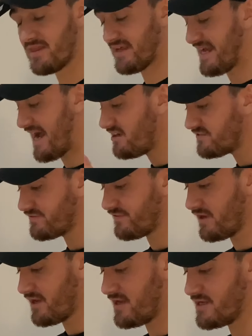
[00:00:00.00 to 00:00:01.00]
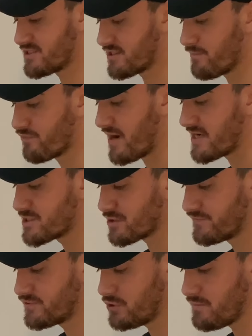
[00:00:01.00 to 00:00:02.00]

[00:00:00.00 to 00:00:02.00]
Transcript: The calf is comprised of two